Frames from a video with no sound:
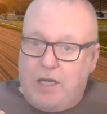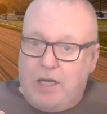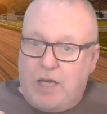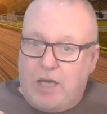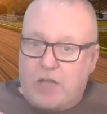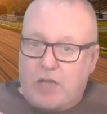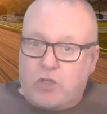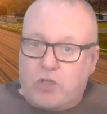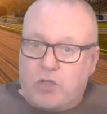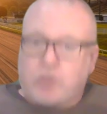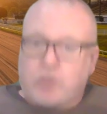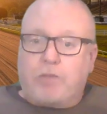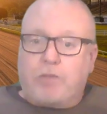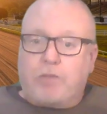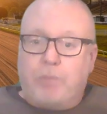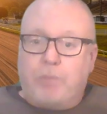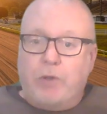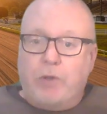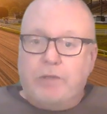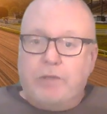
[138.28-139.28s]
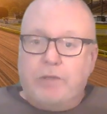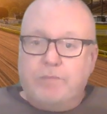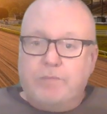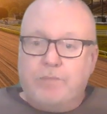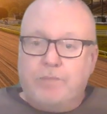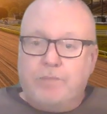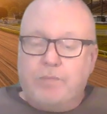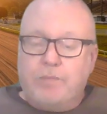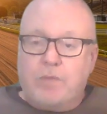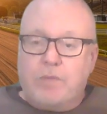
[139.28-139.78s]
A cutoff point.
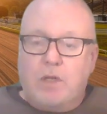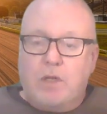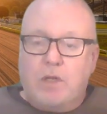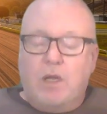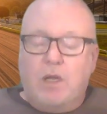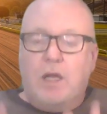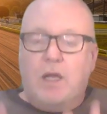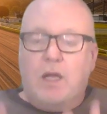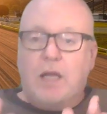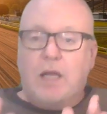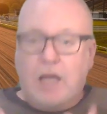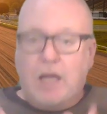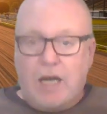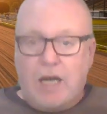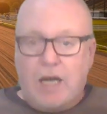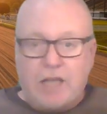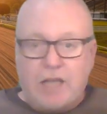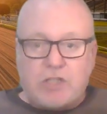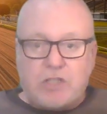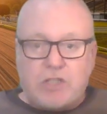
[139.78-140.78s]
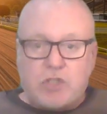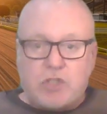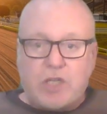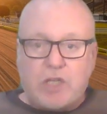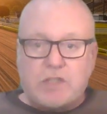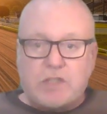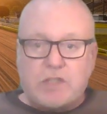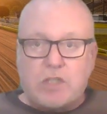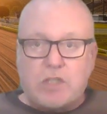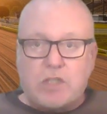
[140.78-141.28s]
I
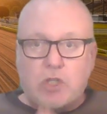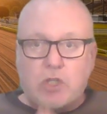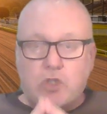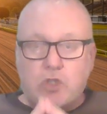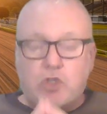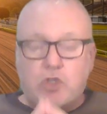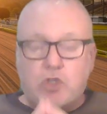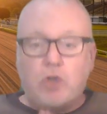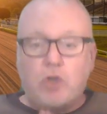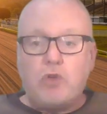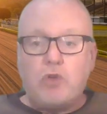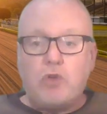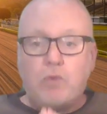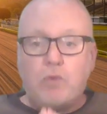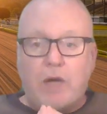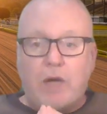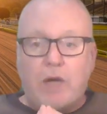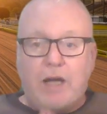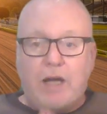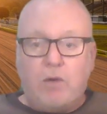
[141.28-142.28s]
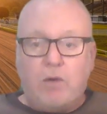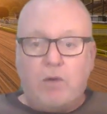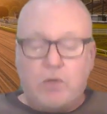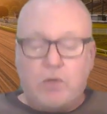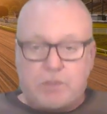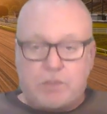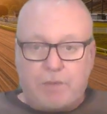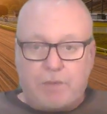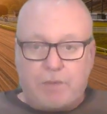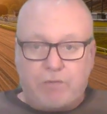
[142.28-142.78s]
suggest 2
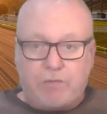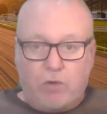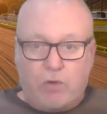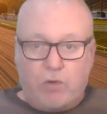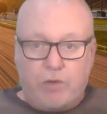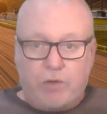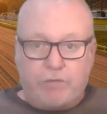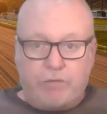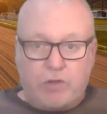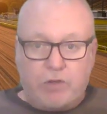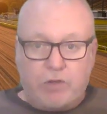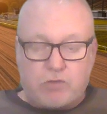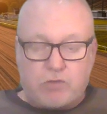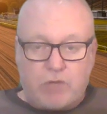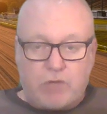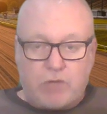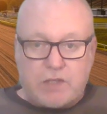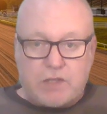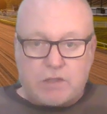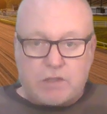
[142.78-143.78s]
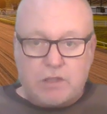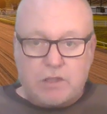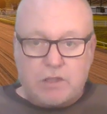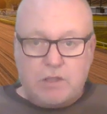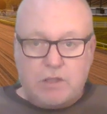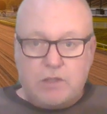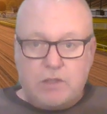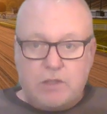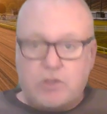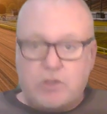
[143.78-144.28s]
hours before the first race.
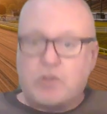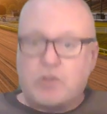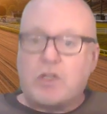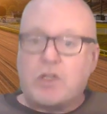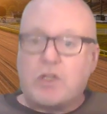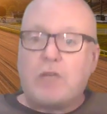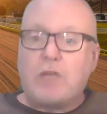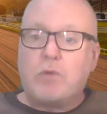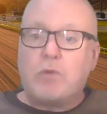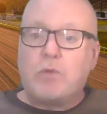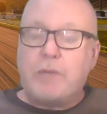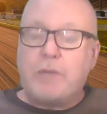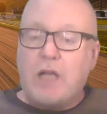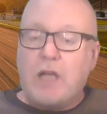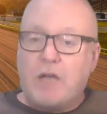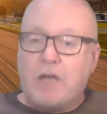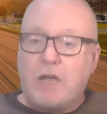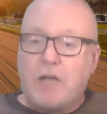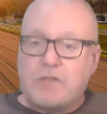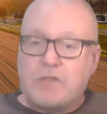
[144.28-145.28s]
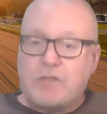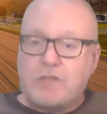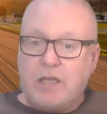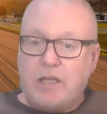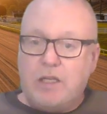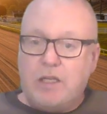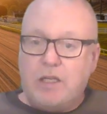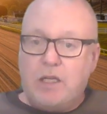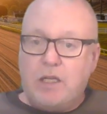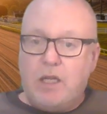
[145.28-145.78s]
So today would have been 10:30.
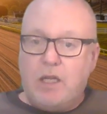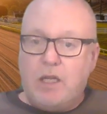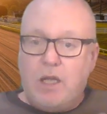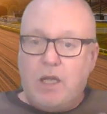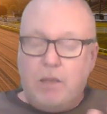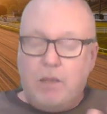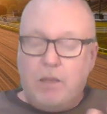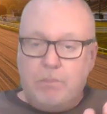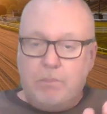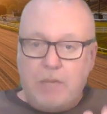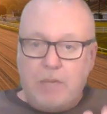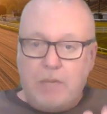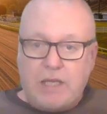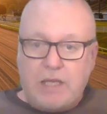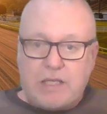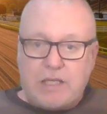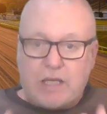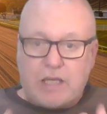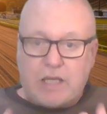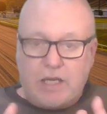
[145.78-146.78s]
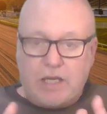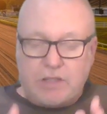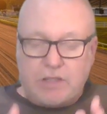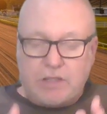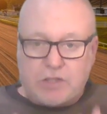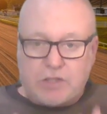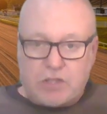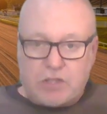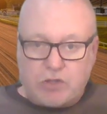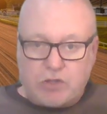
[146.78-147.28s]
Make a
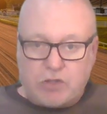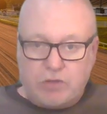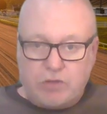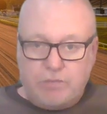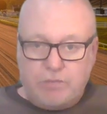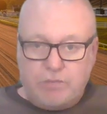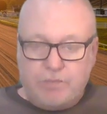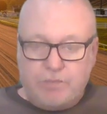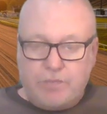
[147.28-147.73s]
decision.